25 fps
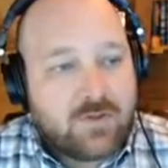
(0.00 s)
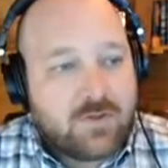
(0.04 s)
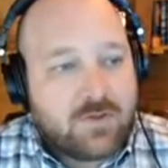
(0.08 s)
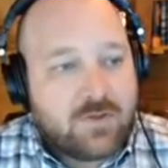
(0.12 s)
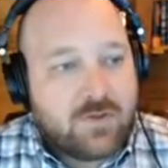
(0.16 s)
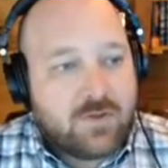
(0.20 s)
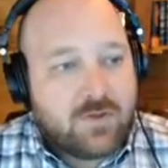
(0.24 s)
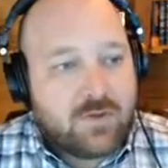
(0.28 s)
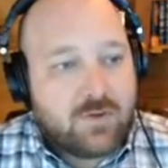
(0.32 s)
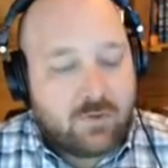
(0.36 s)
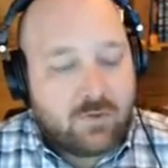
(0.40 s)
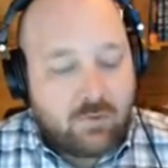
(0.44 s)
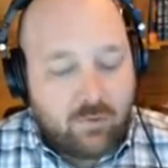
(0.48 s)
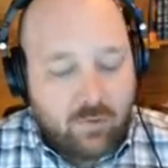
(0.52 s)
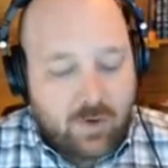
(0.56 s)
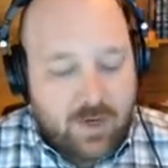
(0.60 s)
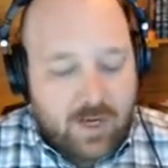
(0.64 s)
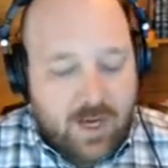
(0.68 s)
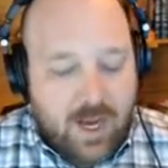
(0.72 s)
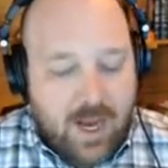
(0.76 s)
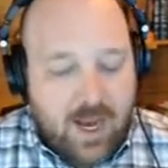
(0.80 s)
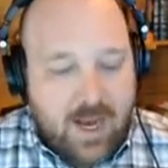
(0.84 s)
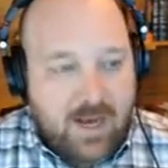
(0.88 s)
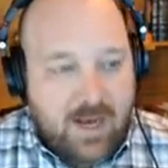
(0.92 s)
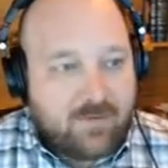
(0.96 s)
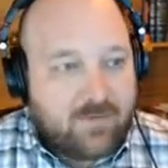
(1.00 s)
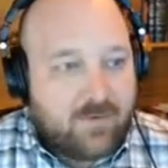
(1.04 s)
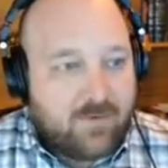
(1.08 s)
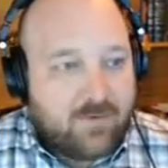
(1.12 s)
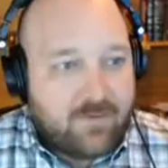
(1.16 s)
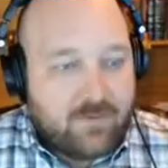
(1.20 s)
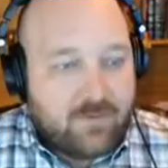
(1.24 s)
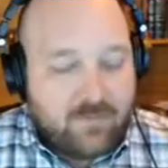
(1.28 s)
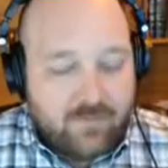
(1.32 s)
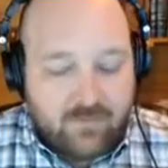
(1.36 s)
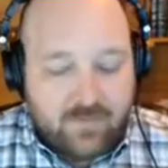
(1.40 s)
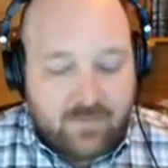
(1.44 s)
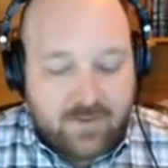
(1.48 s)
to create
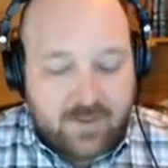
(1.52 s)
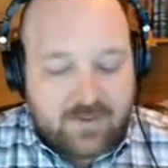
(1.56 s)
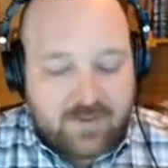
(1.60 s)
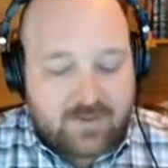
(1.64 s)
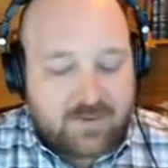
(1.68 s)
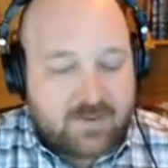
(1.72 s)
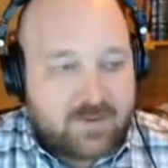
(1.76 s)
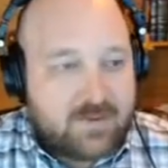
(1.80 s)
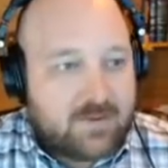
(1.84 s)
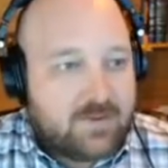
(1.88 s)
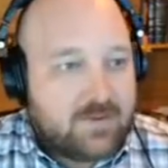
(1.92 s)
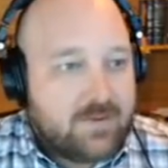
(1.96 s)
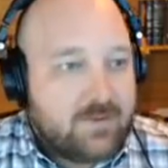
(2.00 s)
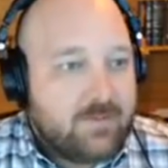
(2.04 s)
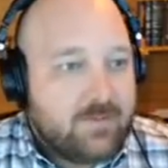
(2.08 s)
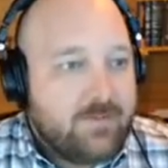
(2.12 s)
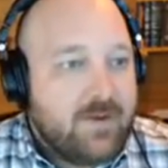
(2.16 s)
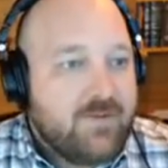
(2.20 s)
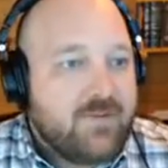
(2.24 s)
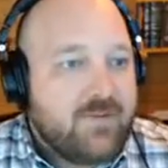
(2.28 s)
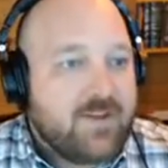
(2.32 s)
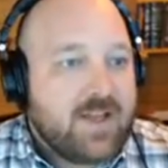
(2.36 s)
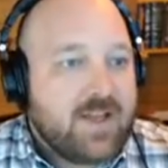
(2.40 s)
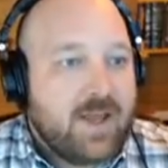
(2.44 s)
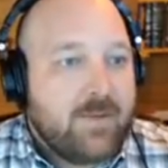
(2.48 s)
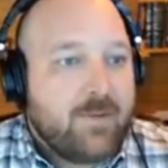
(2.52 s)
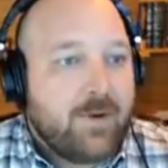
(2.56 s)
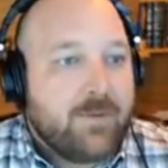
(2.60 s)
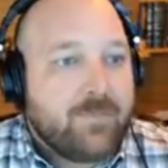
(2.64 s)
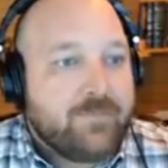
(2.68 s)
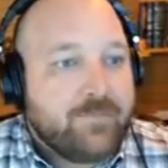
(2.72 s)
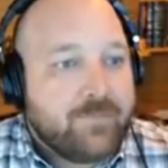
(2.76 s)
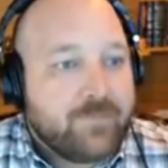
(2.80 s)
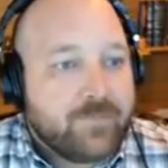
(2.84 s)
this pivot table.